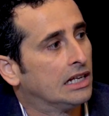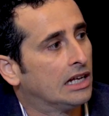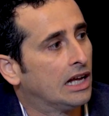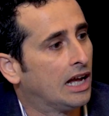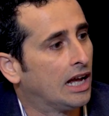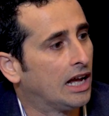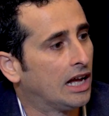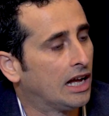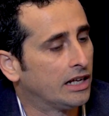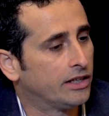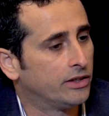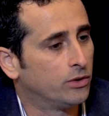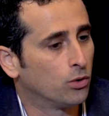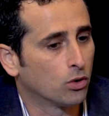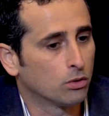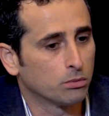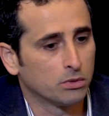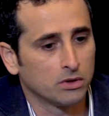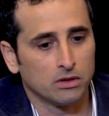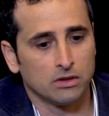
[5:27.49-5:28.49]

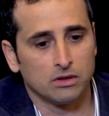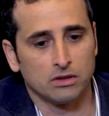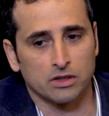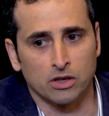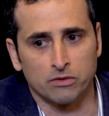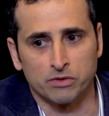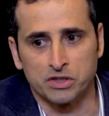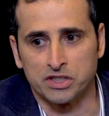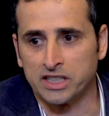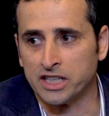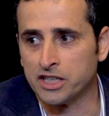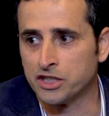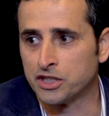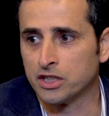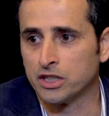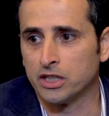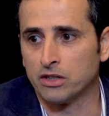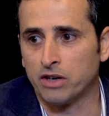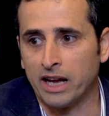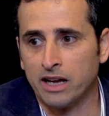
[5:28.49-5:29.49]
normal
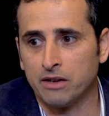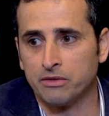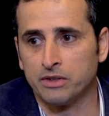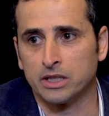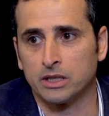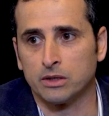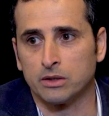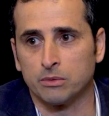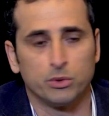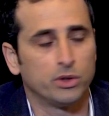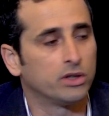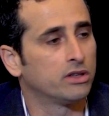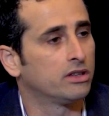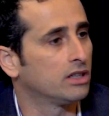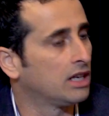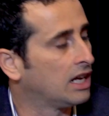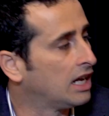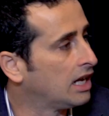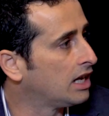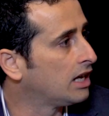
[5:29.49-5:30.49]
conversation you're having with
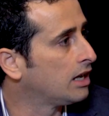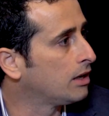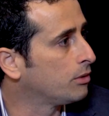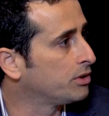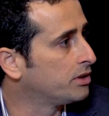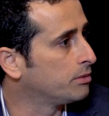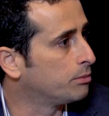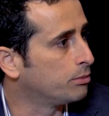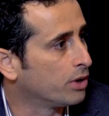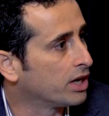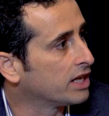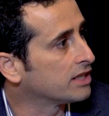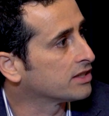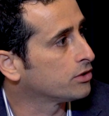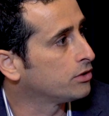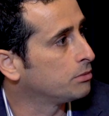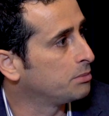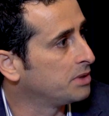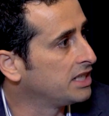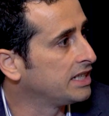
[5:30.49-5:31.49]
the brands
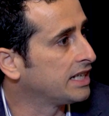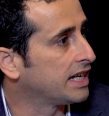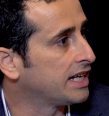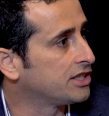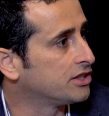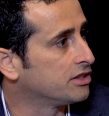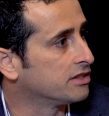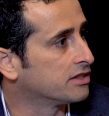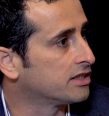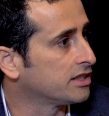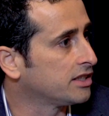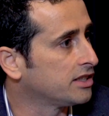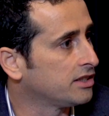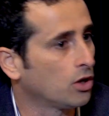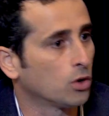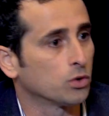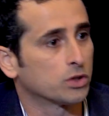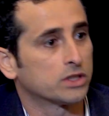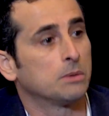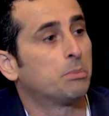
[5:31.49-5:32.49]
or the media agency,
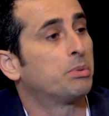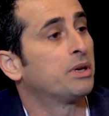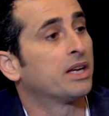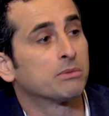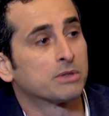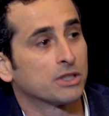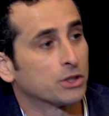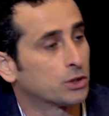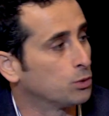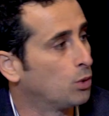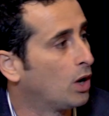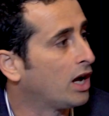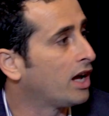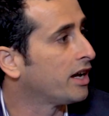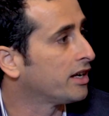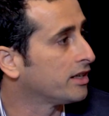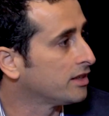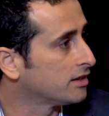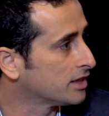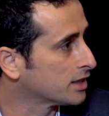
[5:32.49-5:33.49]
those CPMs are too
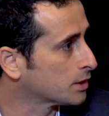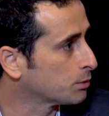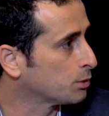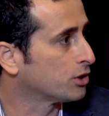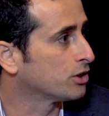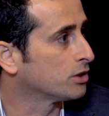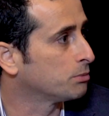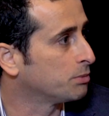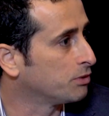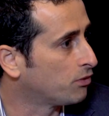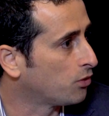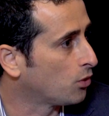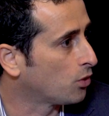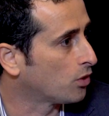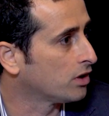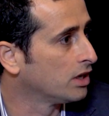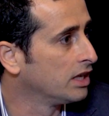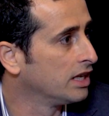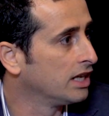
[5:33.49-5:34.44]
high, as we heard before.